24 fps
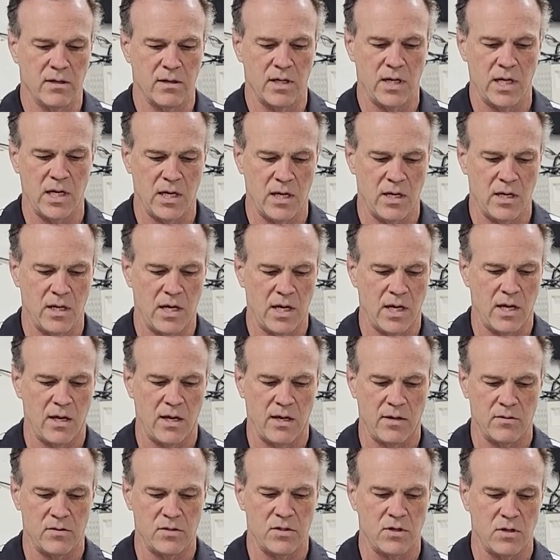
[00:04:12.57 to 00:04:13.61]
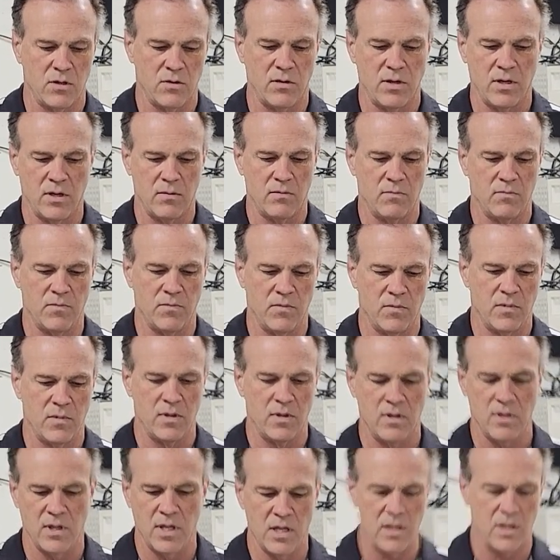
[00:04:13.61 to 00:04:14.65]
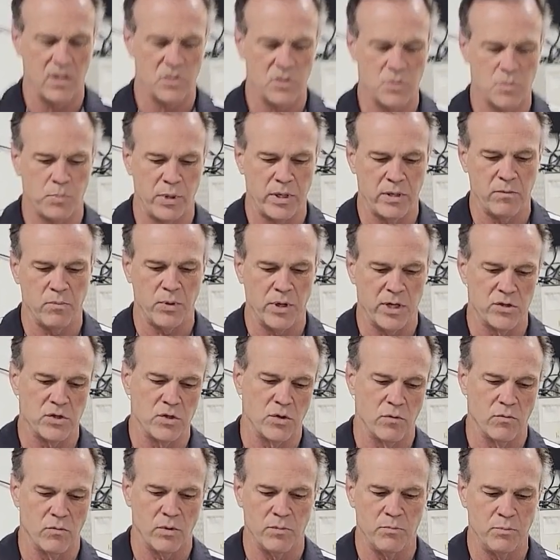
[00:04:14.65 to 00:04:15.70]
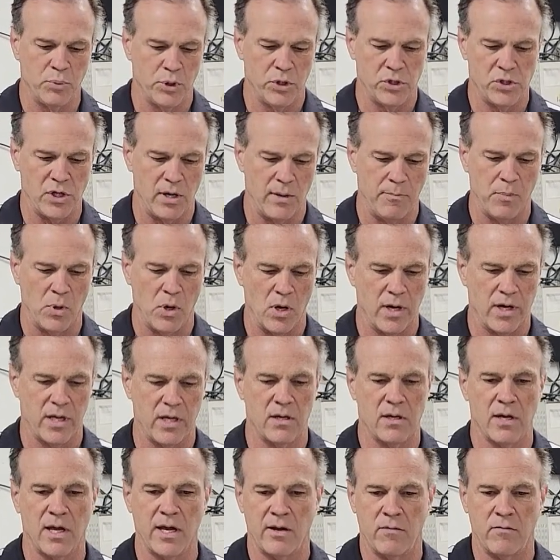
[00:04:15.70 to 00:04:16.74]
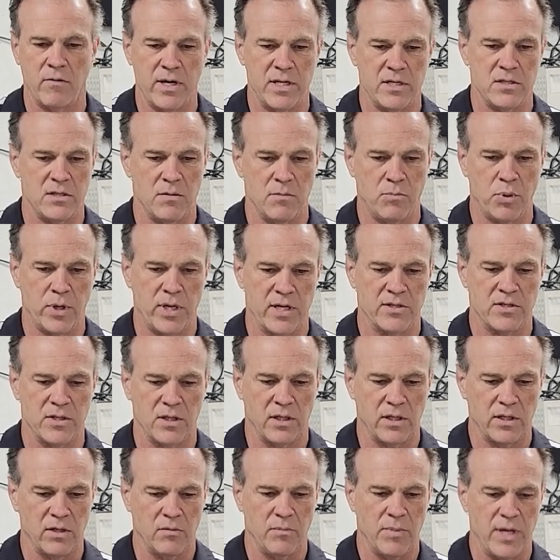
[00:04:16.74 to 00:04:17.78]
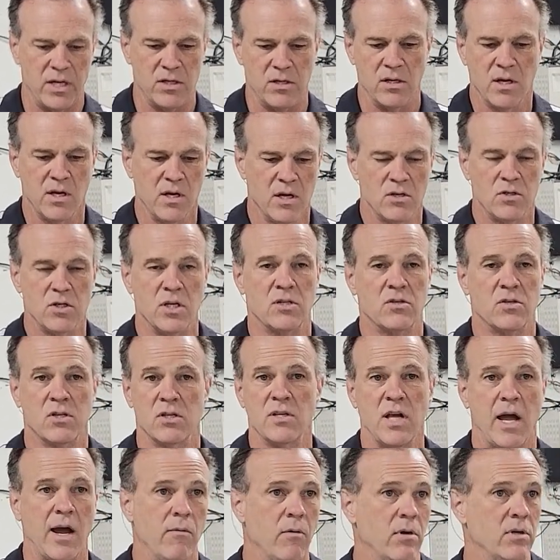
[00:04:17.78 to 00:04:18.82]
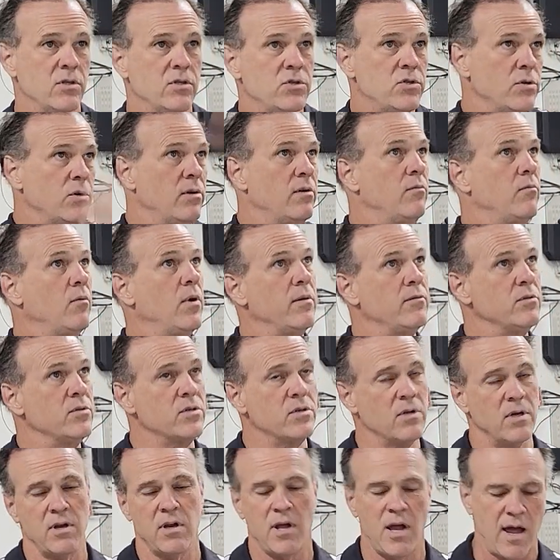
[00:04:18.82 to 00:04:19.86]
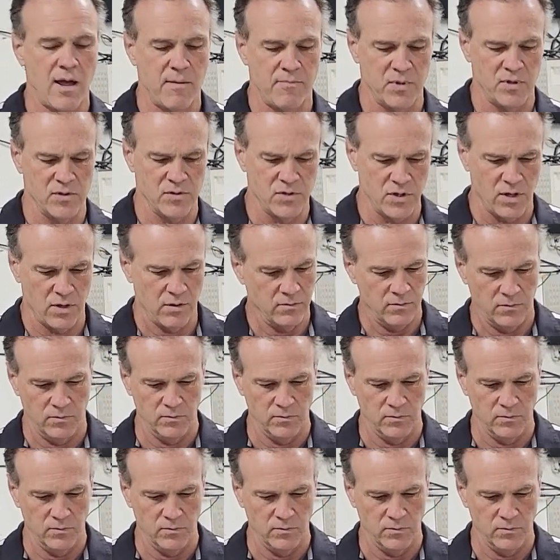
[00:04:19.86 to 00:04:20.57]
And uh, so the, then the spring pressure would push up on it and I'd raise the press a little bit just because I wasn't sure of what was going to happen. So